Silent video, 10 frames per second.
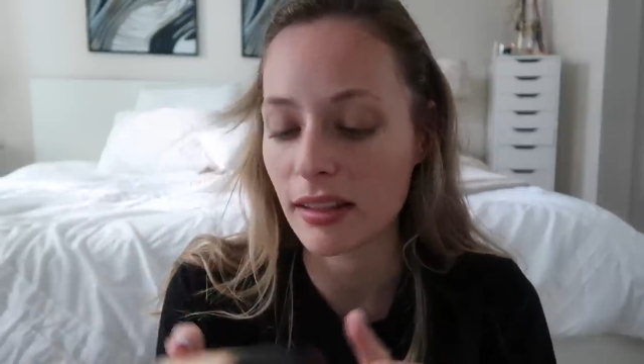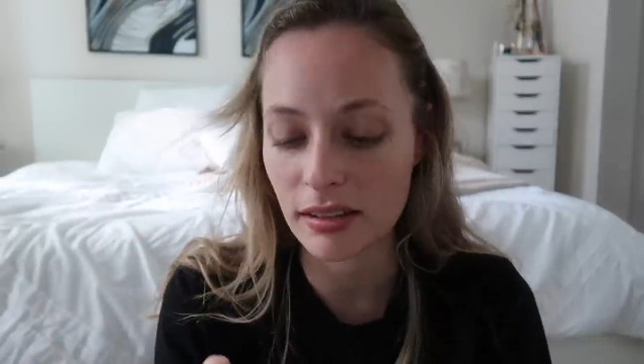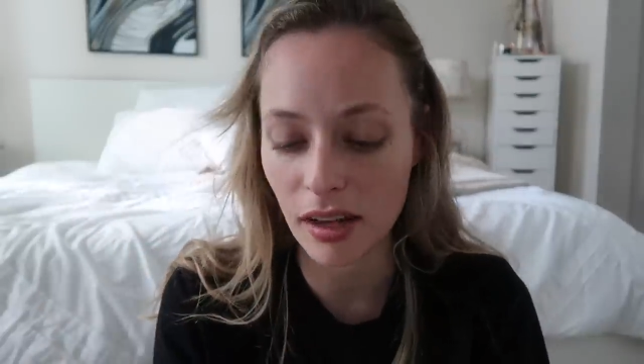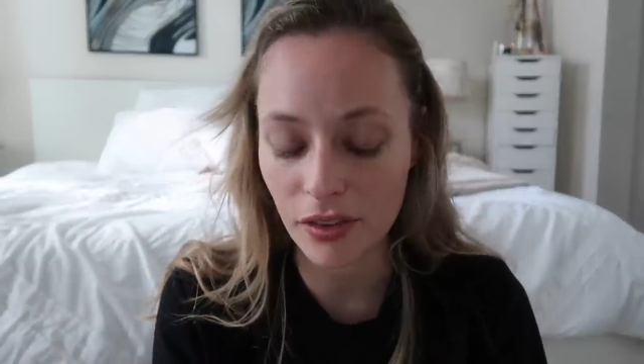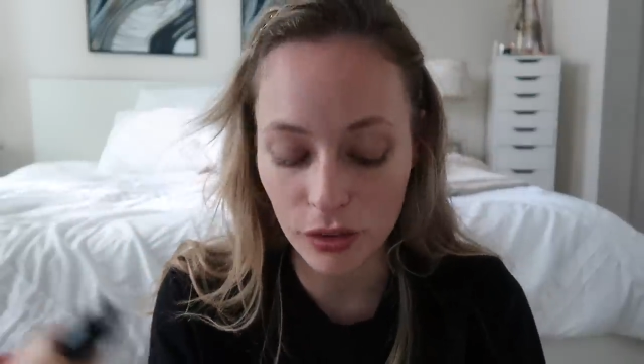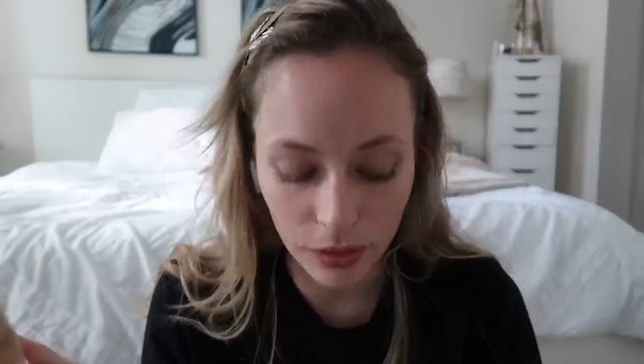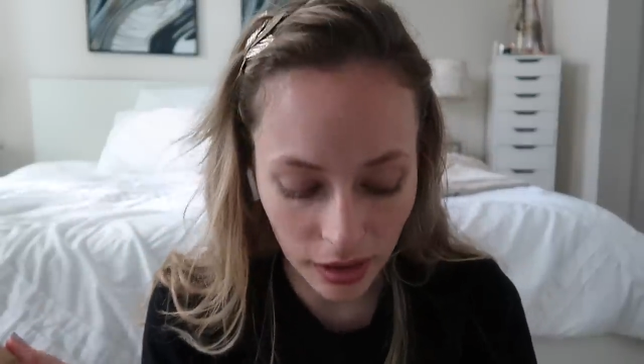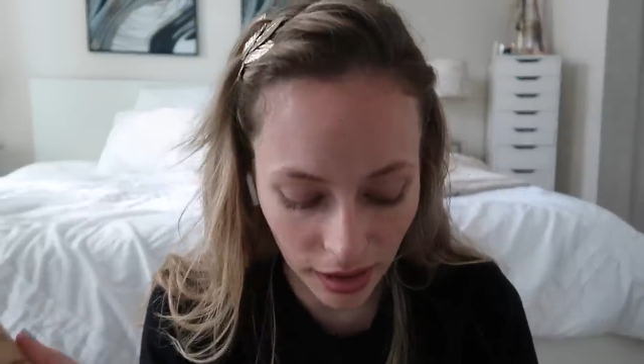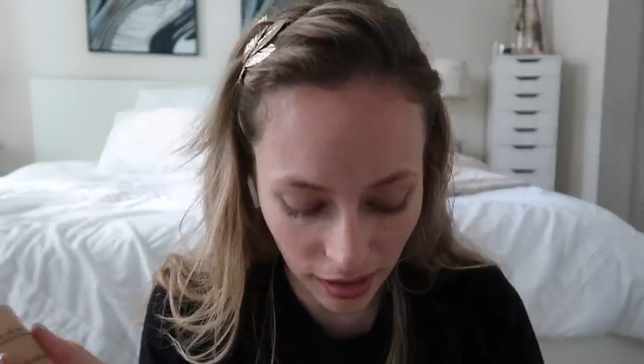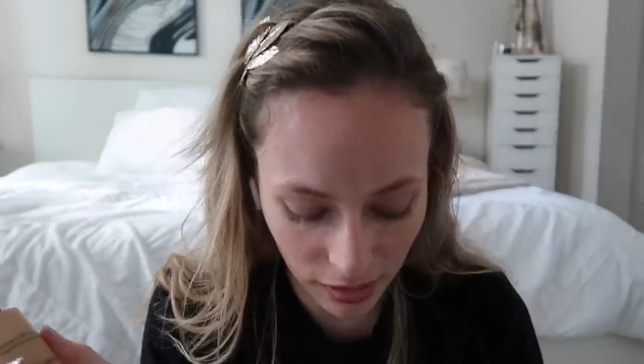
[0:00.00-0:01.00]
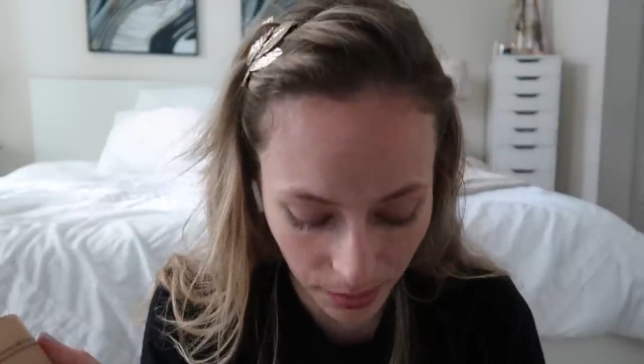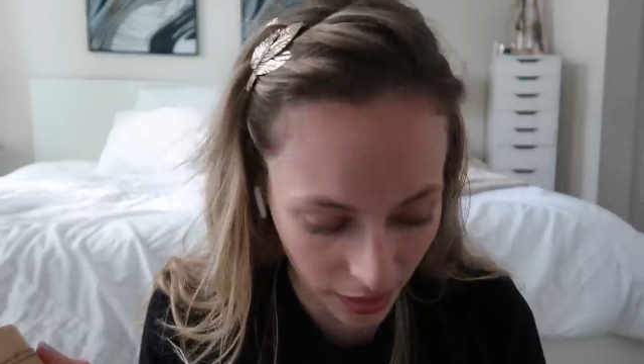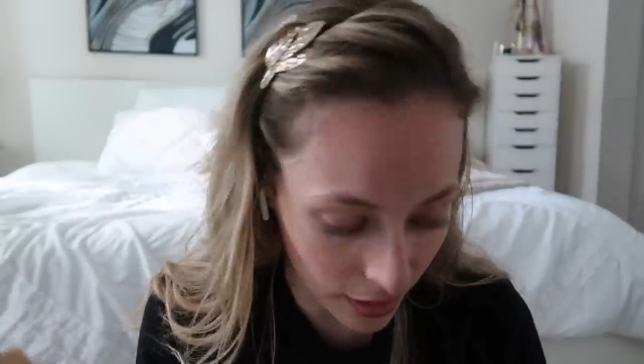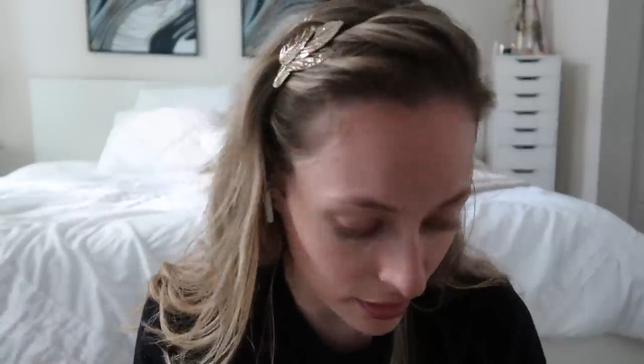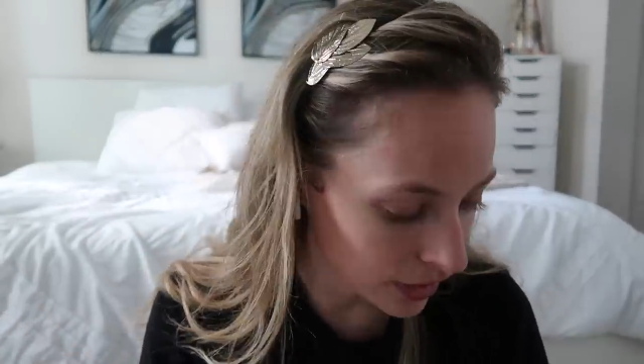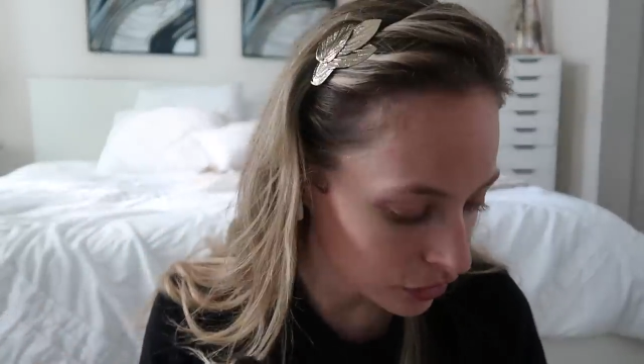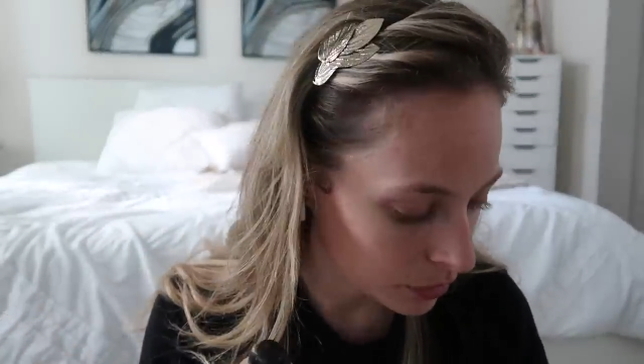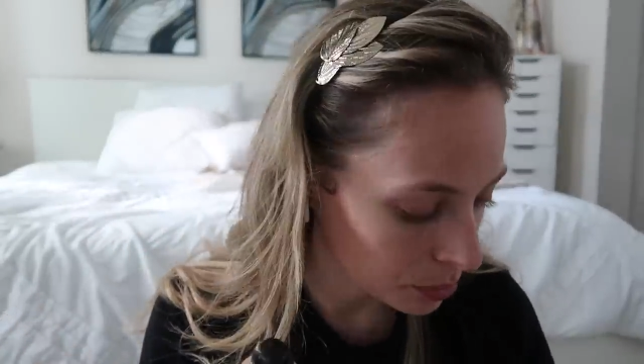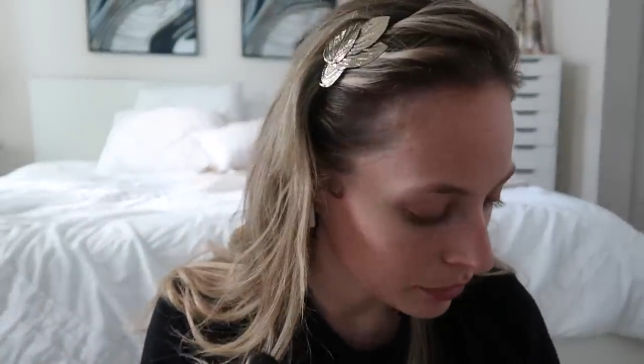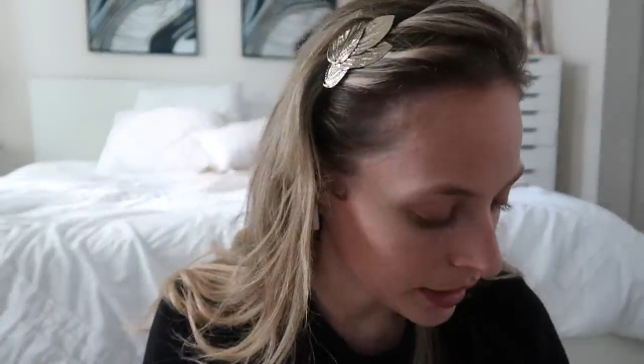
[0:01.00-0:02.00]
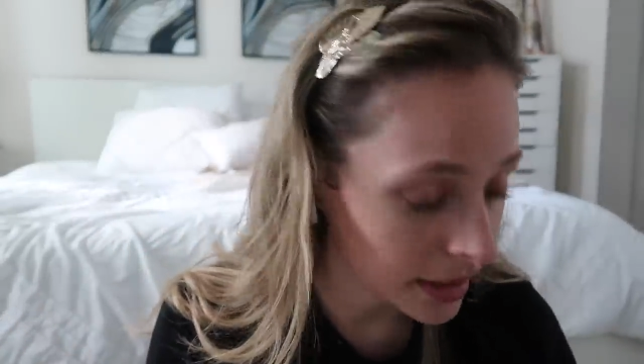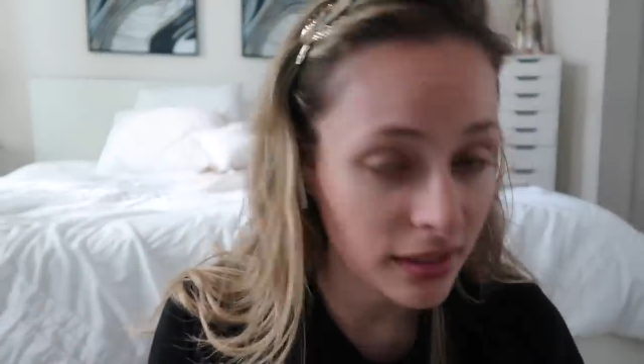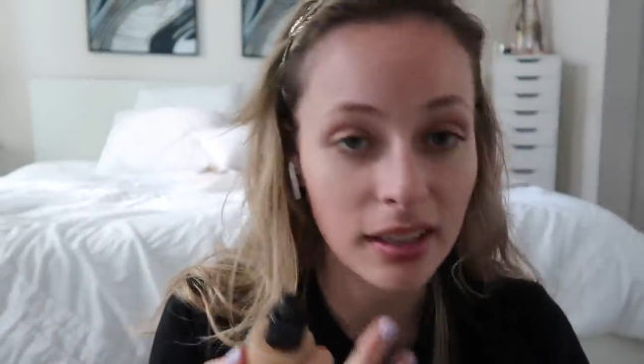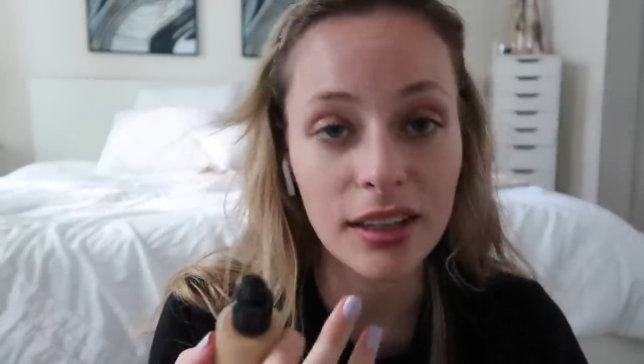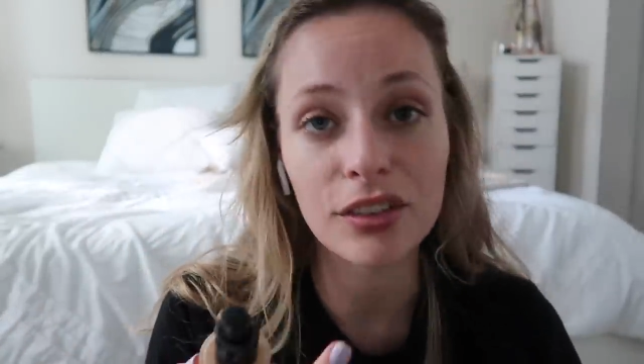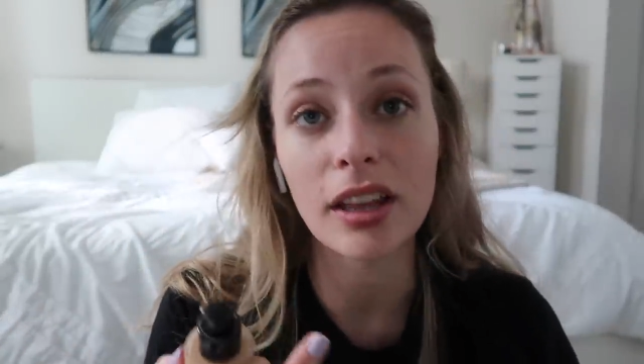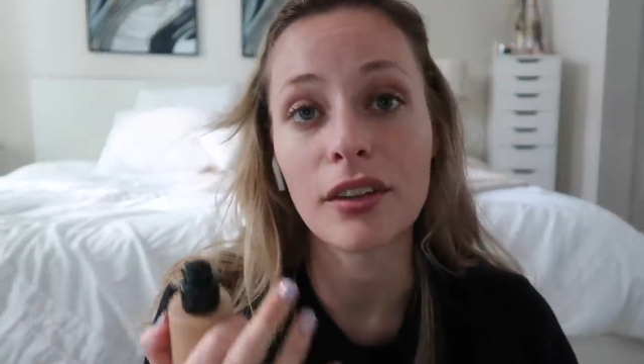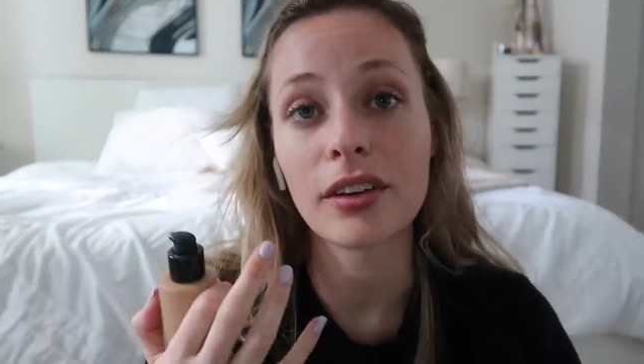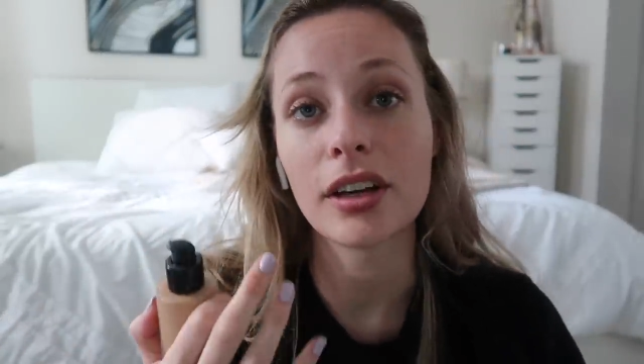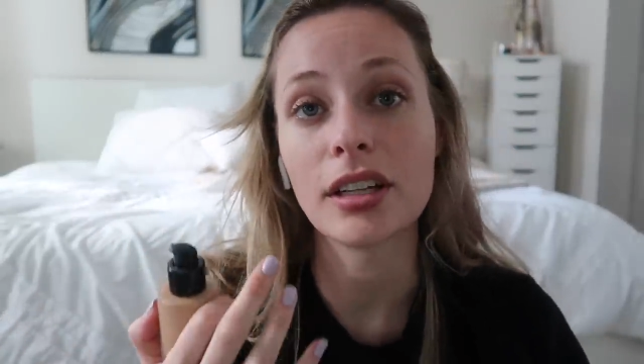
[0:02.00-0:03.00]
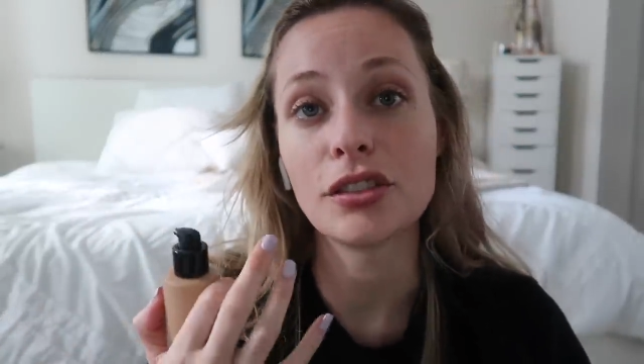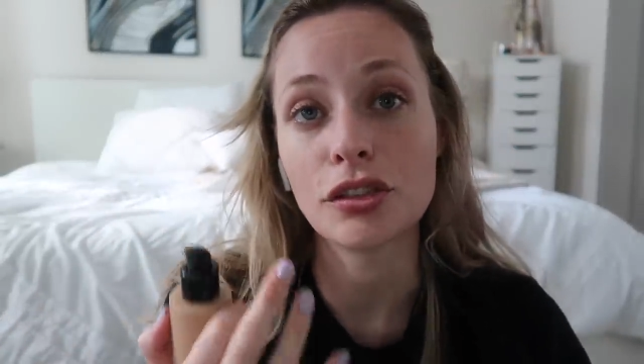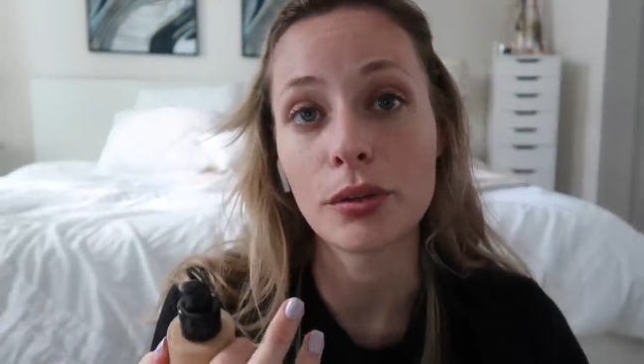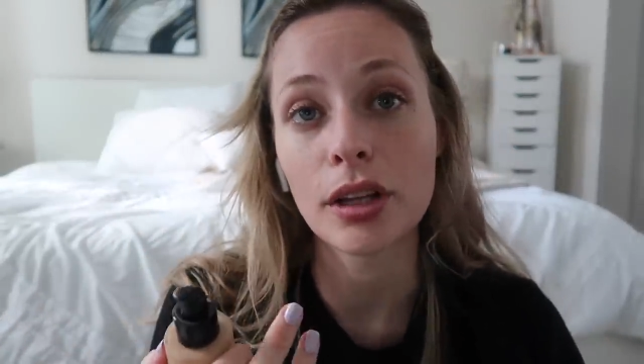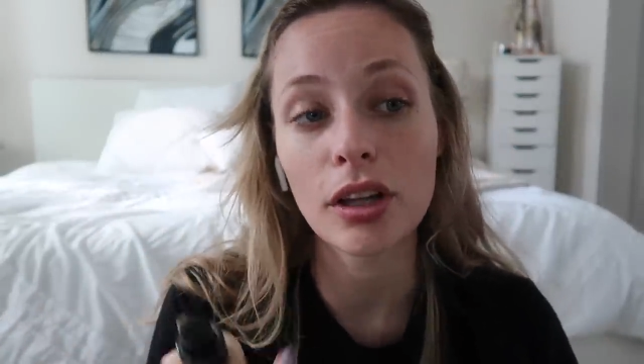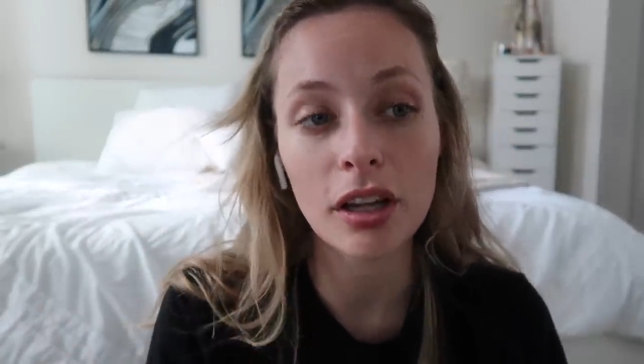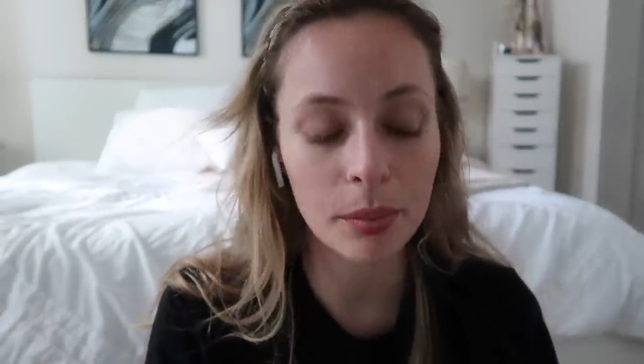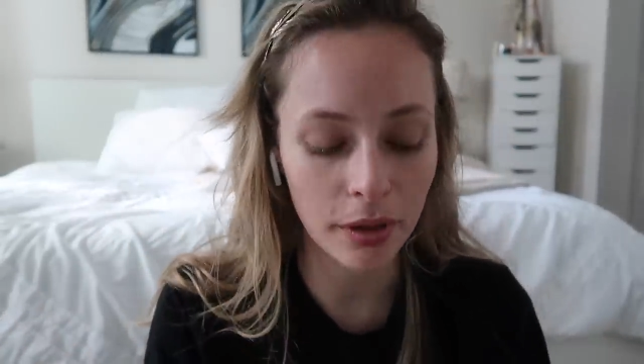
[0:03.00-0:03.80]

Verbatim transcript: This stuff is really nice because it just blends and gives you that very dewy look,